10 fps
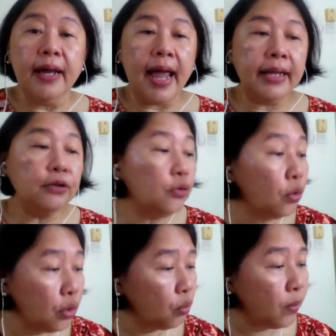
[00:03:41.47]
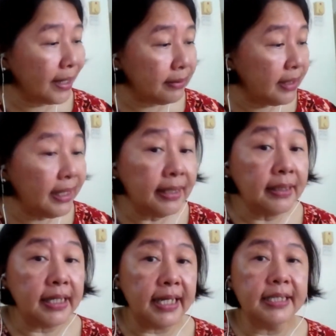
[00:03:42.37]
and you don't know what needle
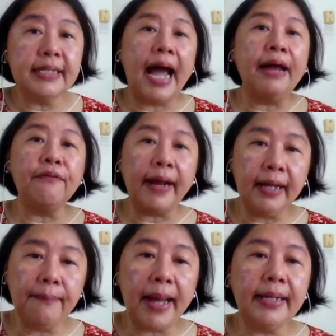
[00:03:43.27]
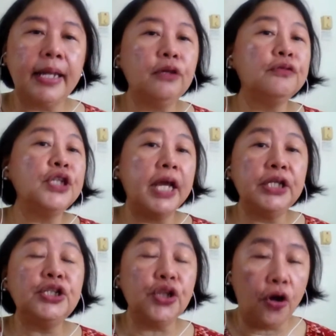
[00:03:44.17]
it is, I recommend that you
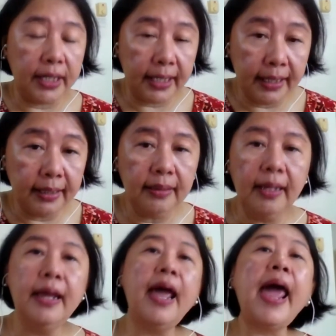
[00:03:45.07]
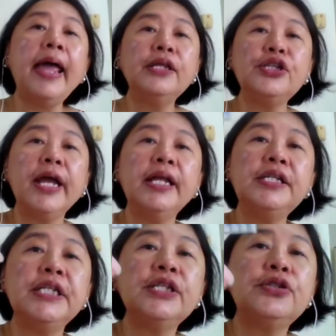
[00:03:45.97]
change your needle and
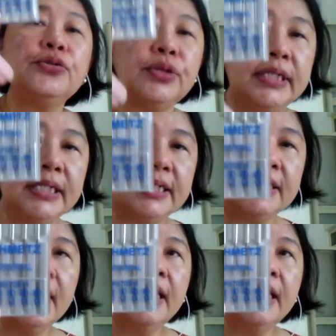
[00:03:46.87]
change it to this,